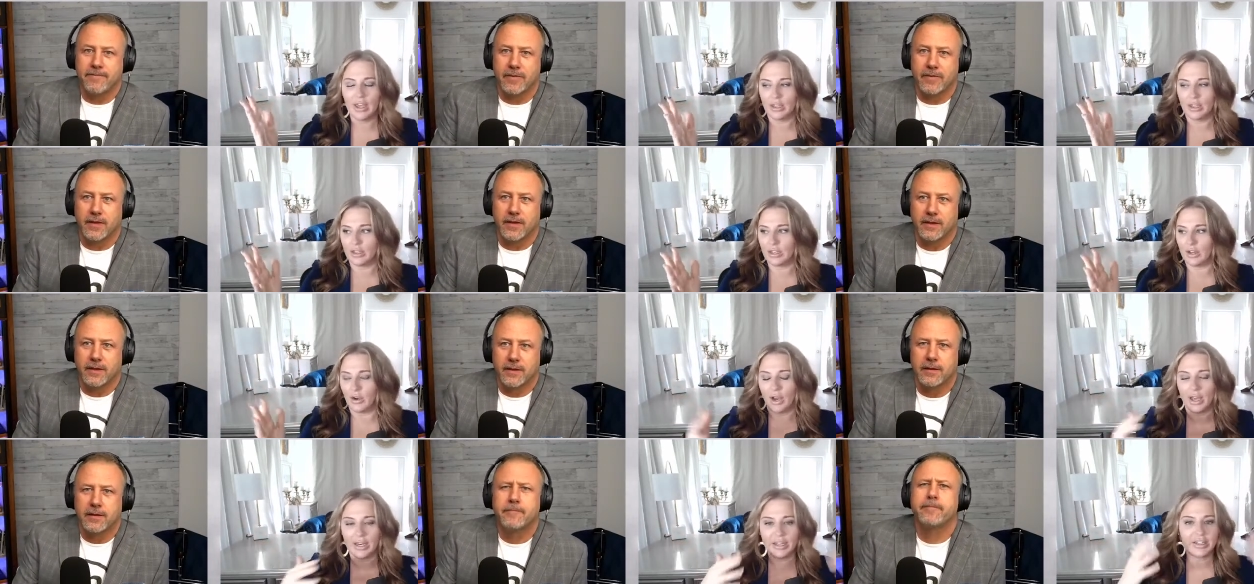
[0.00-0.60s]
Speaker 1: you know,
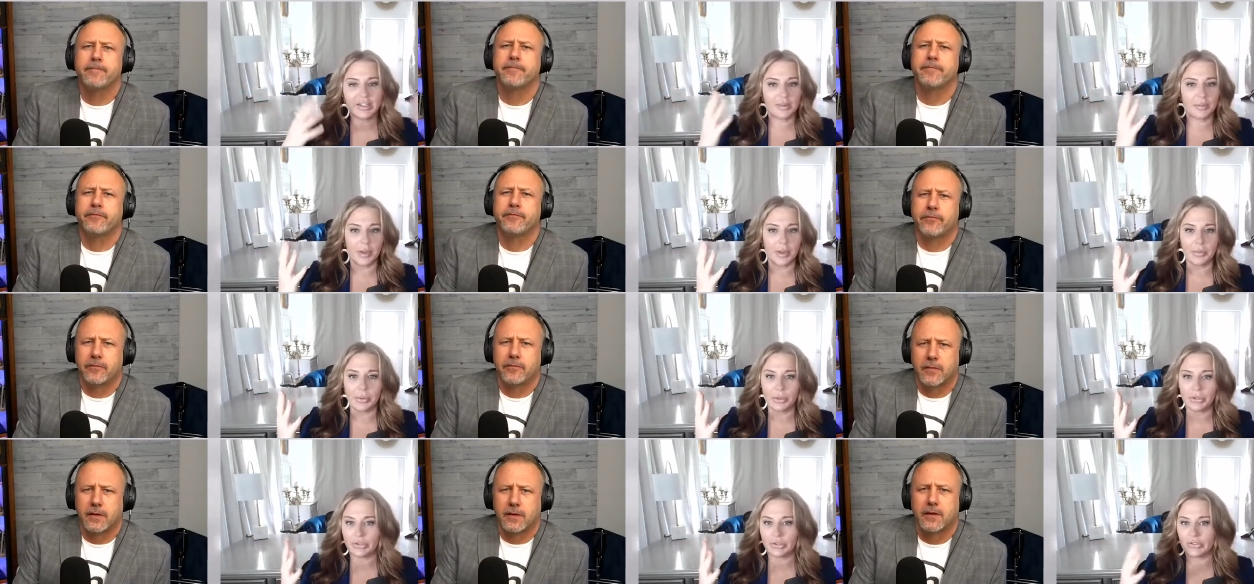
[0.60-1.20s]
audience
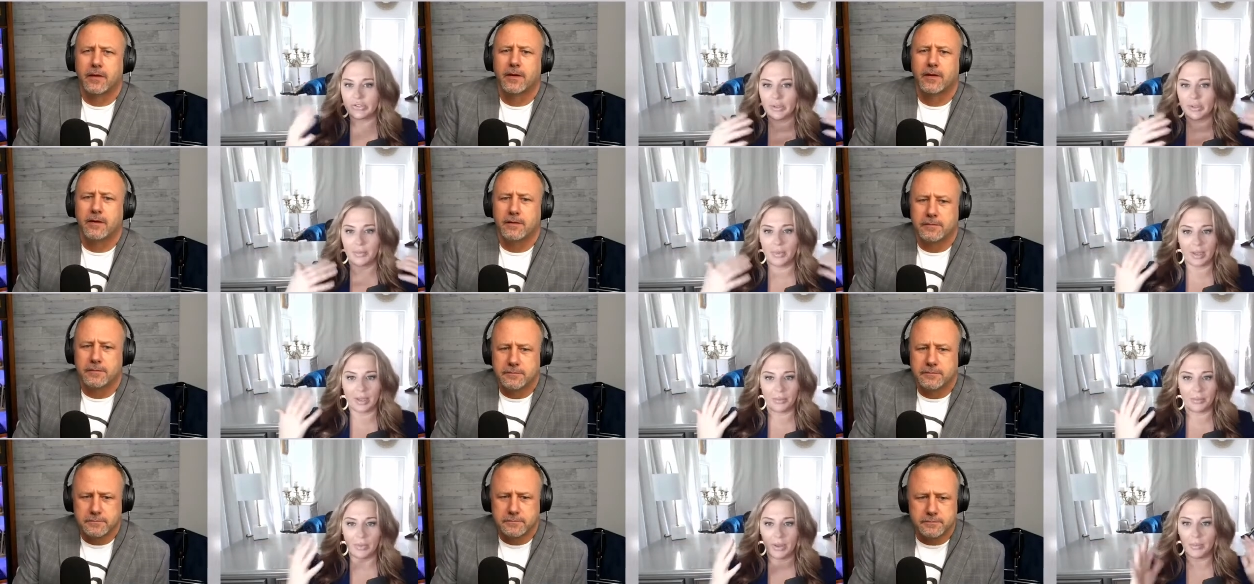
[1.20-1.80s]
members,
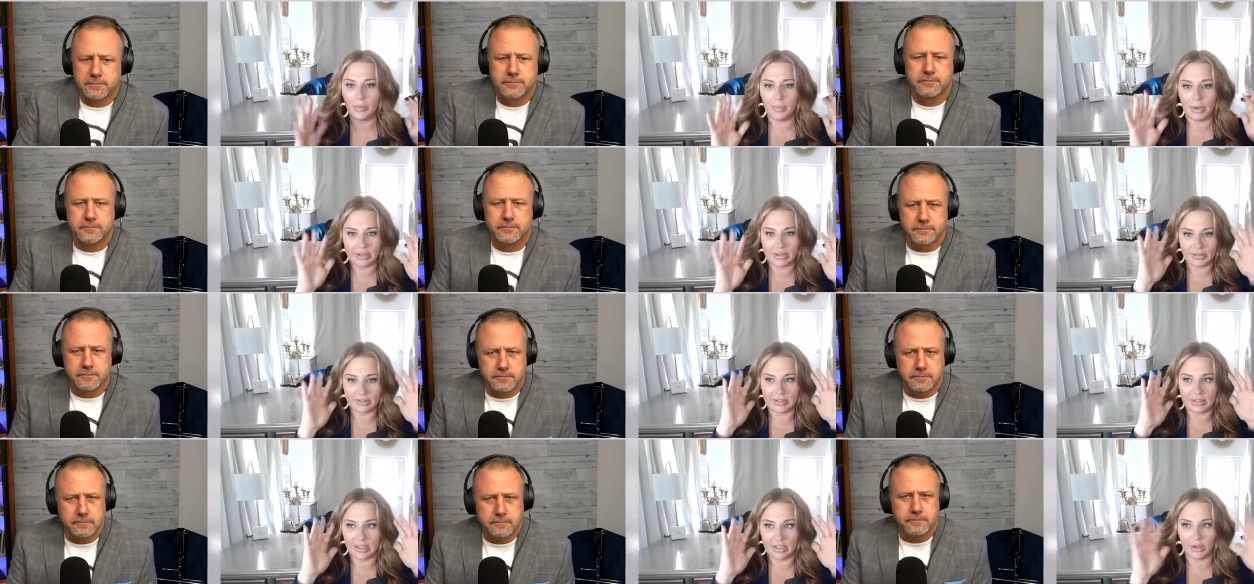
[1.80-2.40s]
my
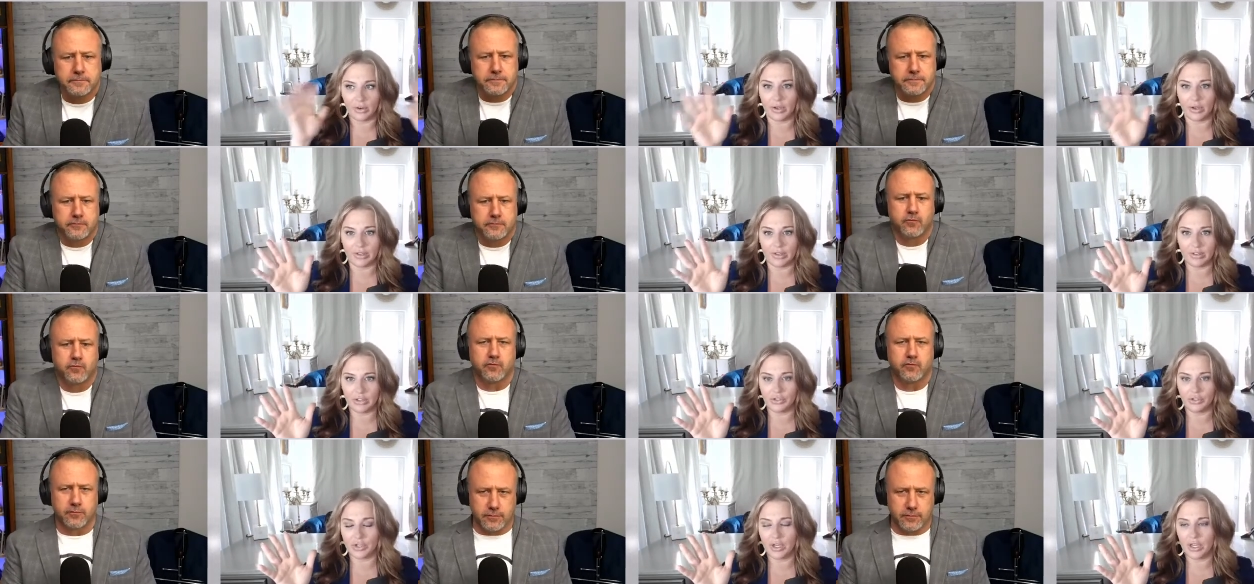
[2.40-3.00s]
inbox is like
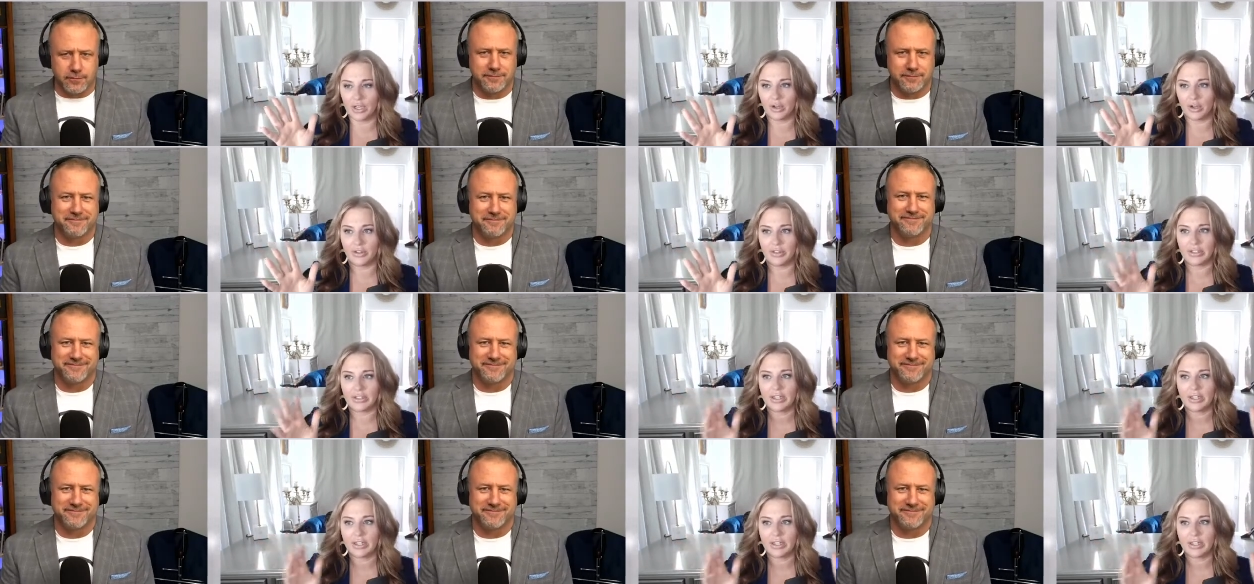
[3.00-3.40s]
crazy train all the